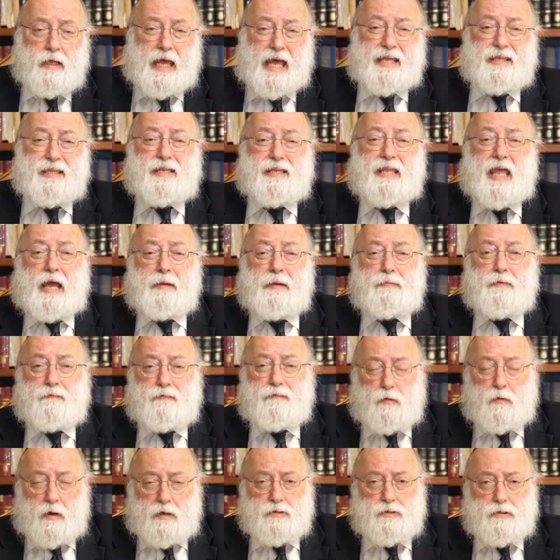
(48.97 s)
and the type
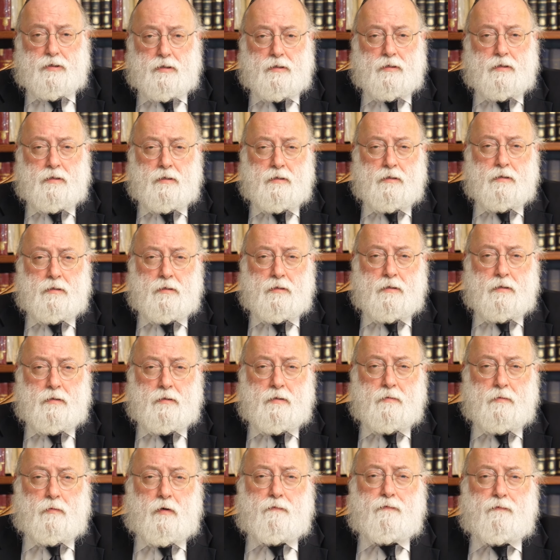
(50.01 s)
of questions
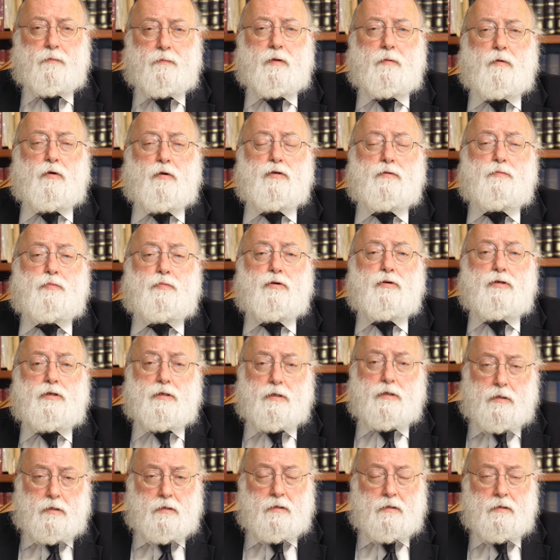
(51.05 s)
from the most
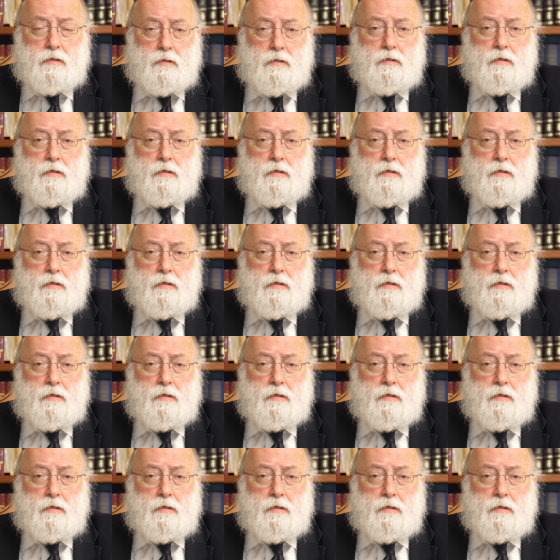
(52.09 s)
personal,